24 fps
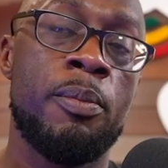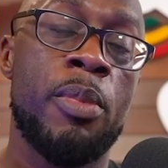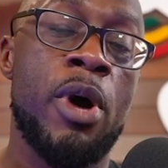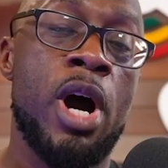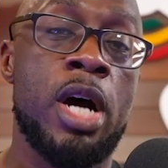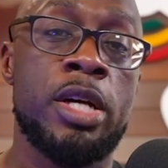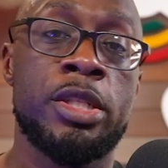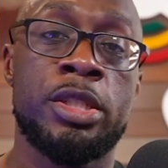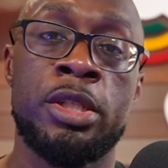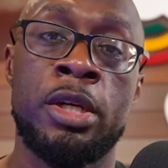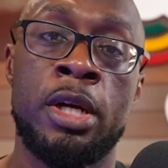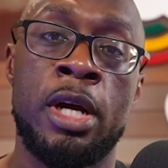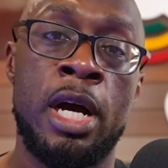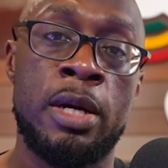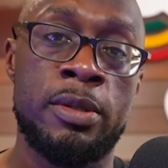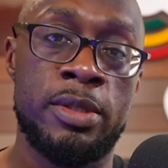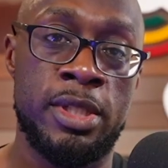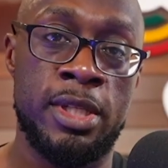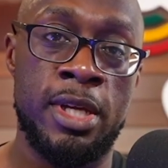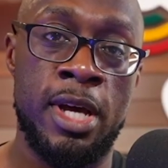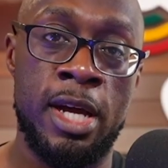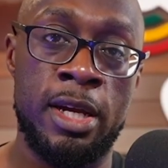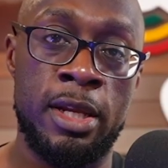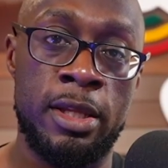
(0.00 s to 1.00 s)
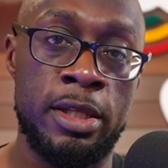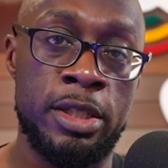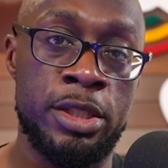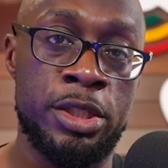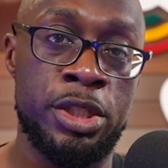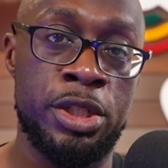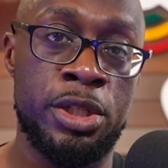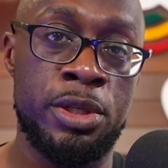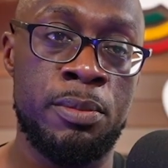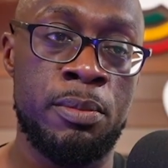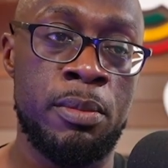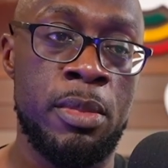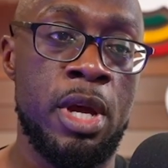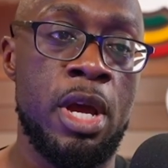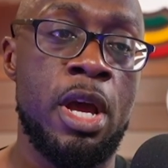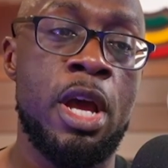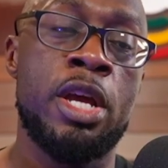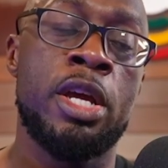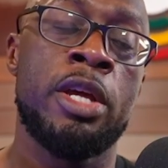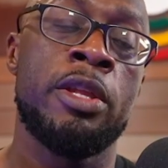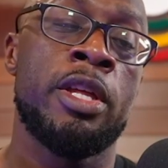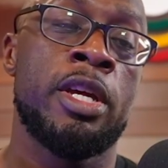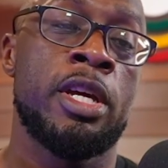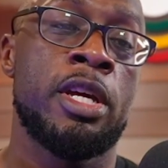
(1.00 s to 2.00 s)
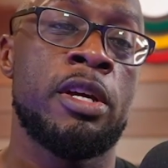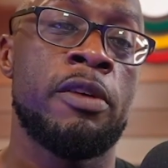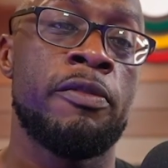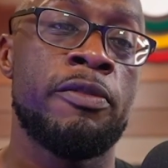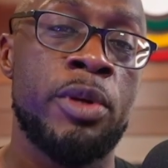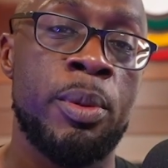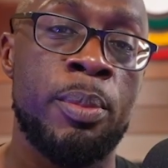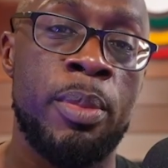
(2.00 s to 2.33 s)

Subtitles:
posture outside of the gym, you're thinking of your